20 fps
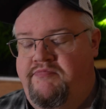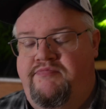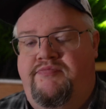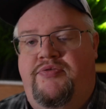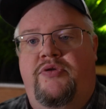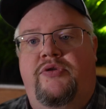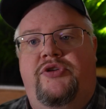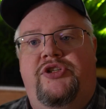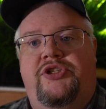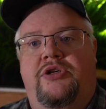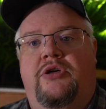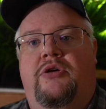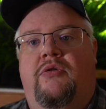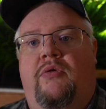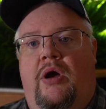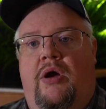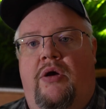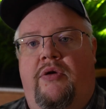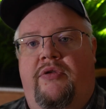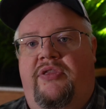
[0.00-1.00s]
boost your
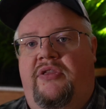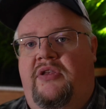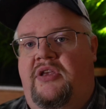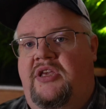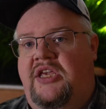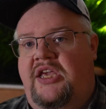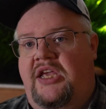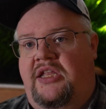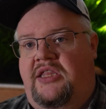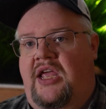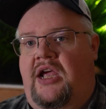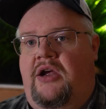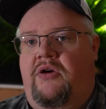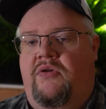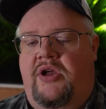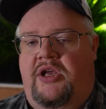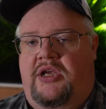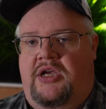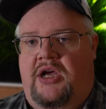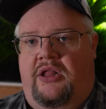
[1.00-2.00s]
growth, get that
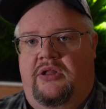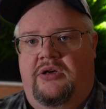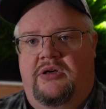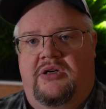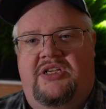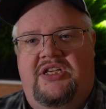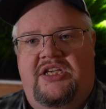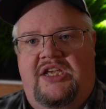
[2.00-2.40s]
great color,